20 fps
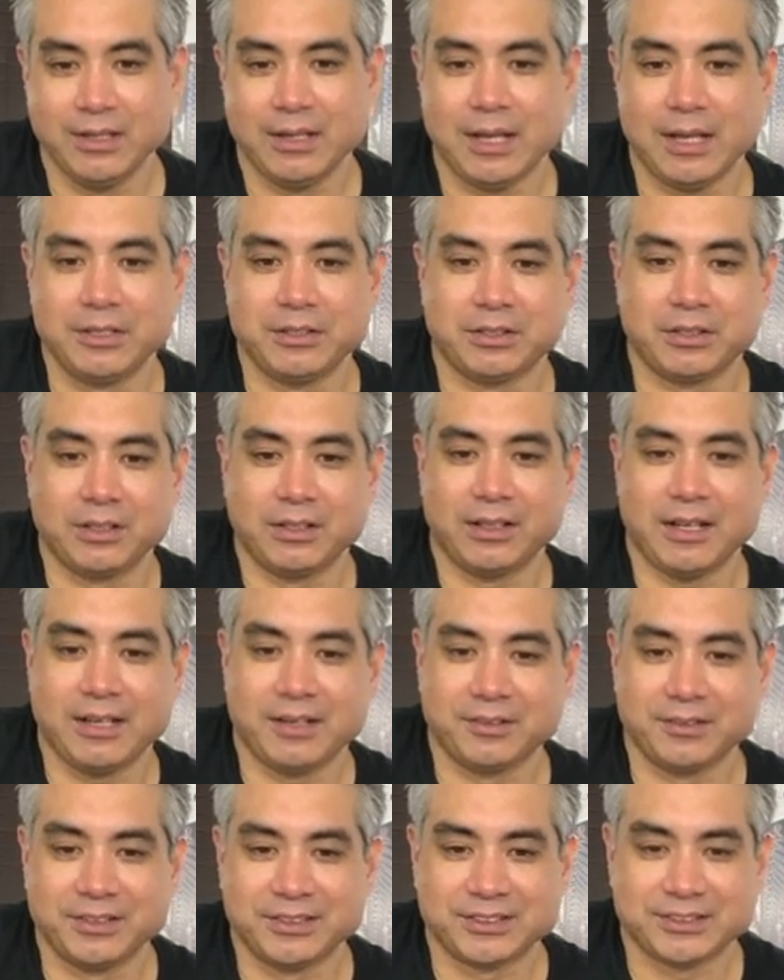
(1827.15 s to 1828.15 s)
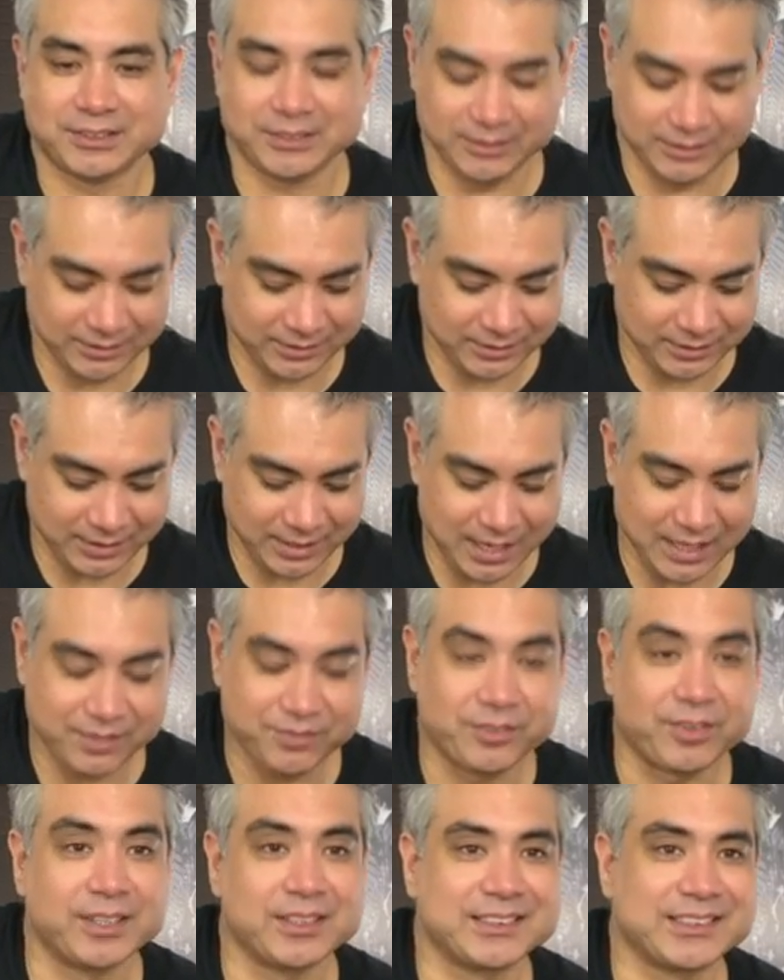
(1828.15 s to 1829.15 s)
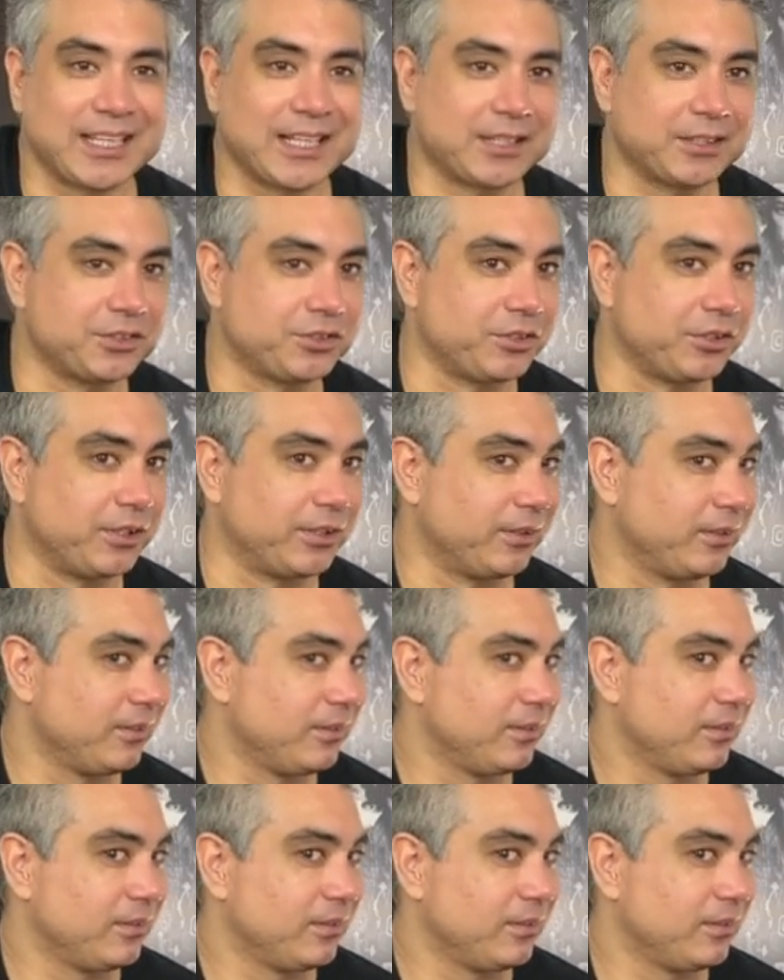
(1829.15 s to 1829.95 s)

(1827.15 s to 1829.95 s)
and you're going to land on this 8th fret 2nd string.